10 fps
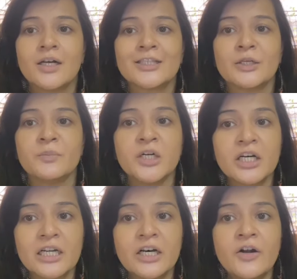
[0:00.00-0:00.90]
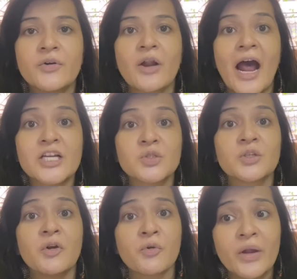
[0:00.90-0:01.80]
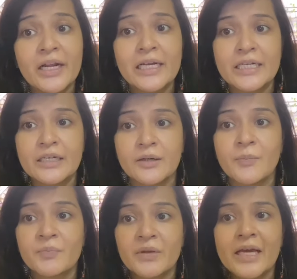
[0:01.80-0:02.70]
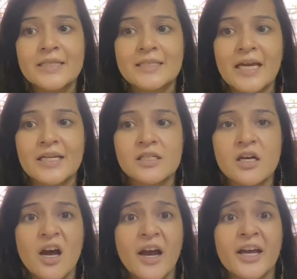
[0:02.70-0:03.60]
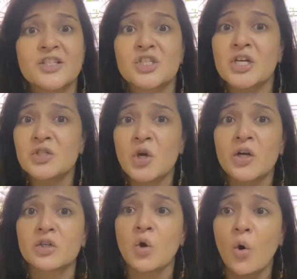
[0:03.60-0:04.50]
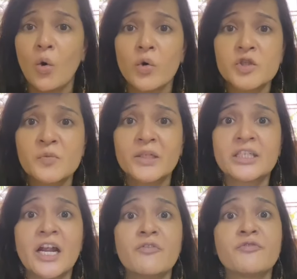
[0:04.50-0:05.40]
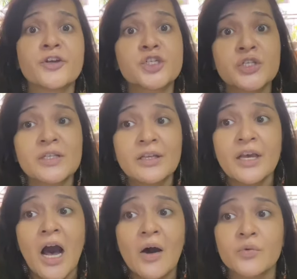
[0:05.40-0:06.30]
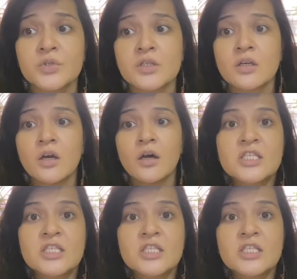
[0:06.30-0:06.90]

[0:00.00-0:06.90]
The burglar ran to the ringleader and said, It's just not ghosts, but there are witches in the house.